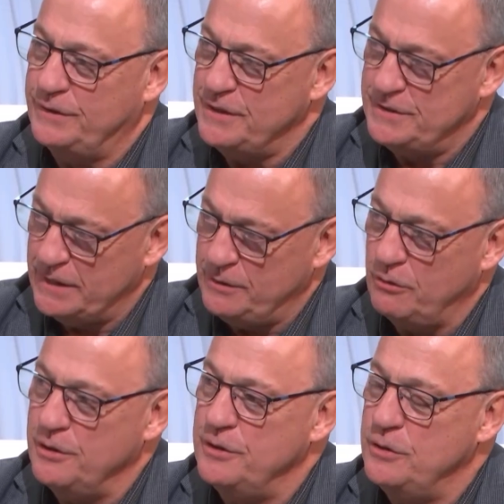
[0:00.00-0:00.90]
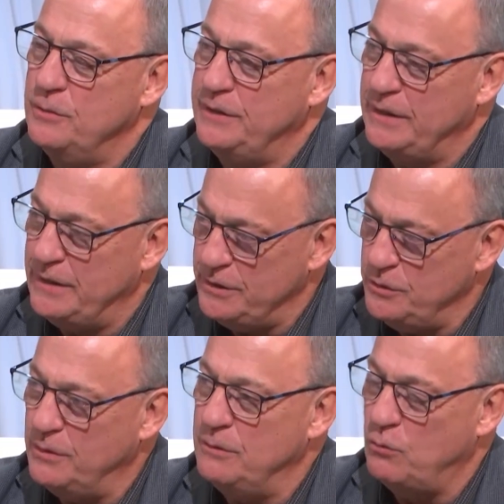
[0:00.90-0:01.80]
they said they were going to do, and did they
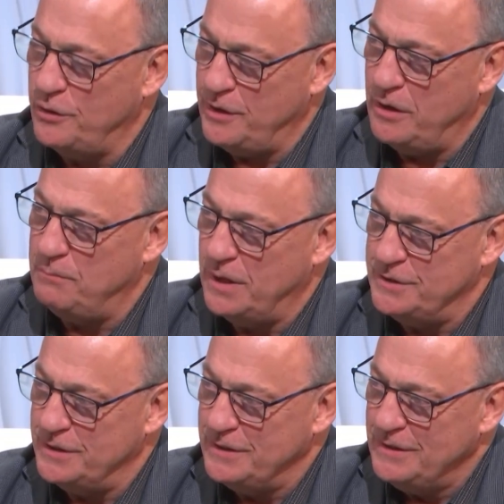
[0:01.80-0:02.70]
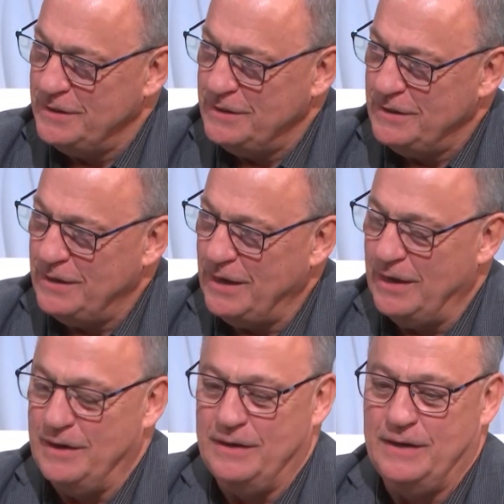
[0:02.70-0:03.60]
do it, and were they on budget.
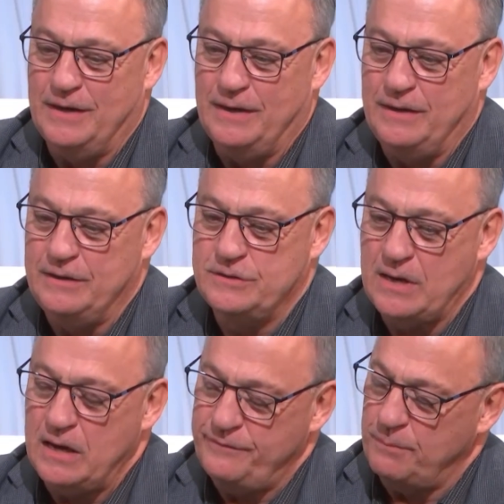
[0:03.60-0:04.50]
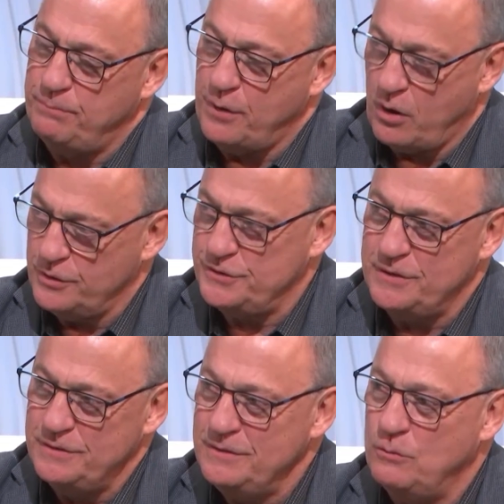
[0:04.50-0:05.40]
And it's kind of a
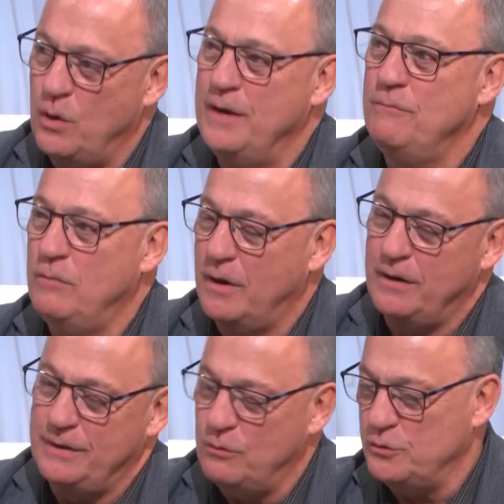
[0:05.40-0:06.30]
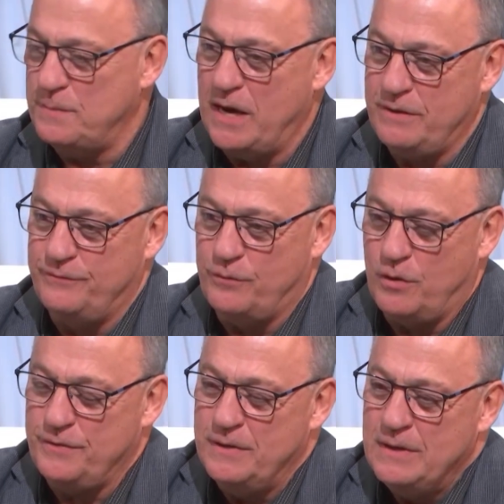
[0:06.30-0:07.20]
partisan one where it goes back and
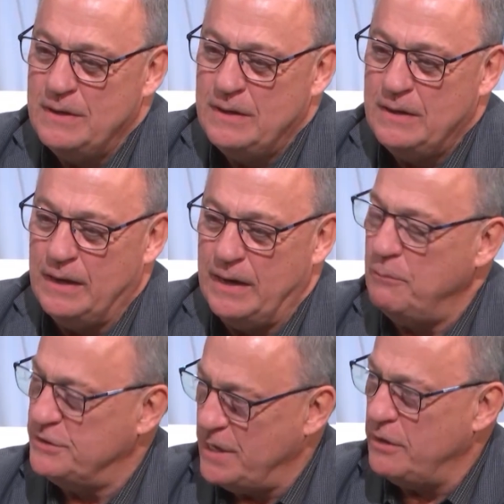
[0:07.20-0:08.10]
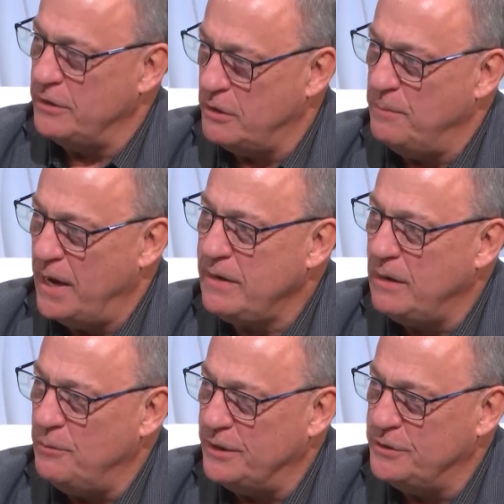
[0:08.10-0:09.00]
forth. And I was down in Quebec. I
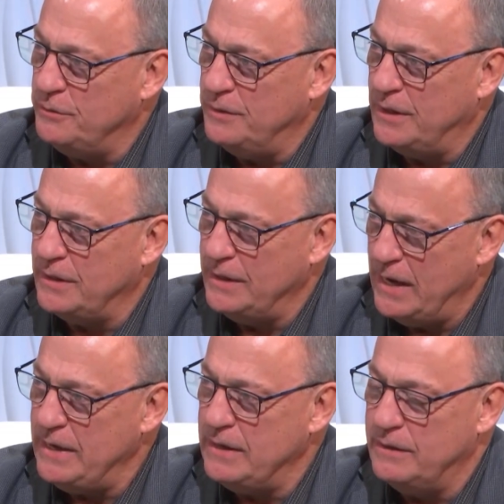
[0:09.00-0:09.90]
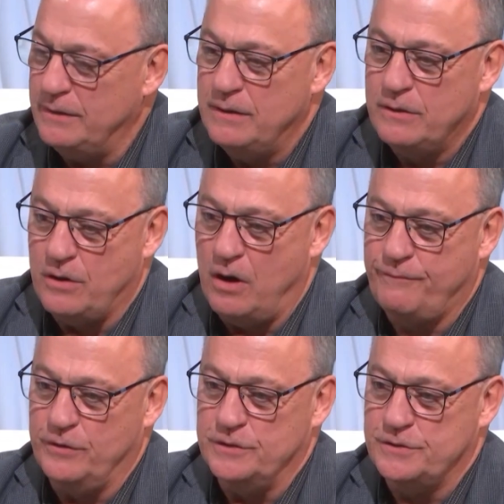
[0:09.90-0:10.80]
went to a Canadian
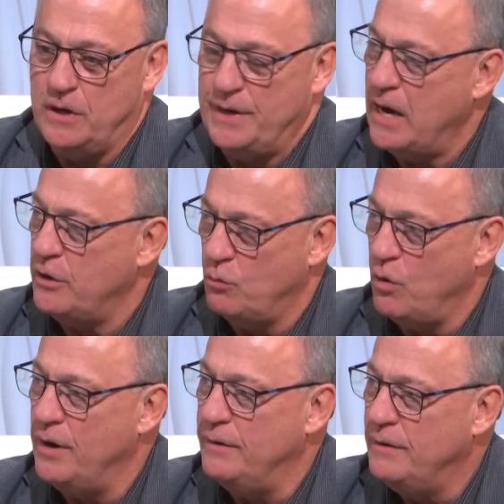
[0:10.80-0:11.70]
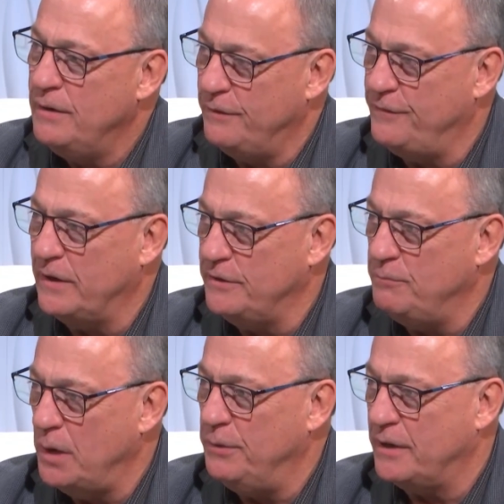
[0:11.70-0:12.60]
conference on how to run effective
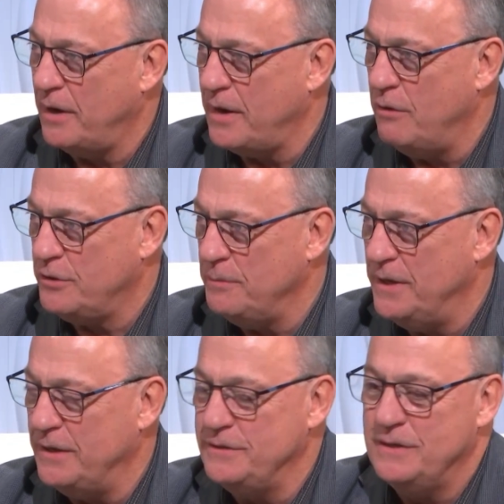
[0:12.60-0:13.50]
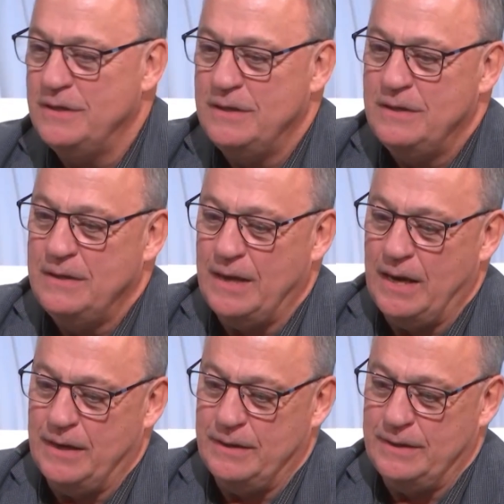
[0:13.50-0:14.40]
public account committees.
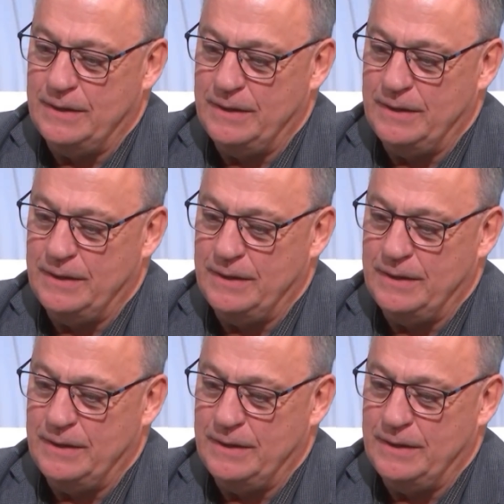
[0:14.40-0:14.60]
And